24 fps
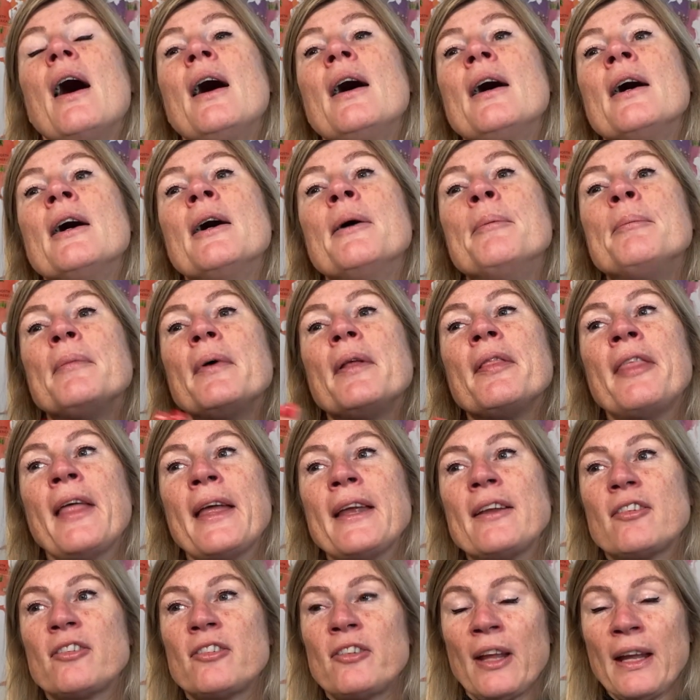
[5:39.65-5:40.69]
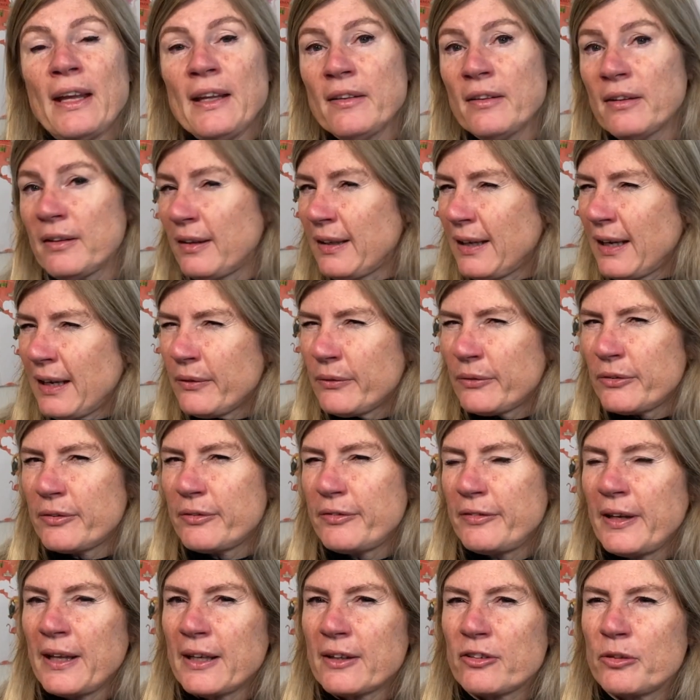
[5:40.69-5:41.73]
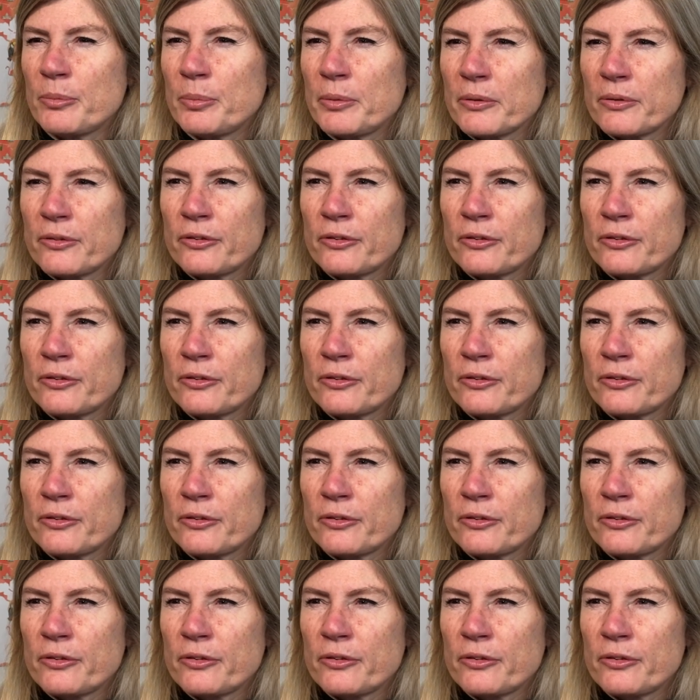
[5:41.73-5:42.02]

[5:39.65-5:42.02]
they say that the hours are flexible.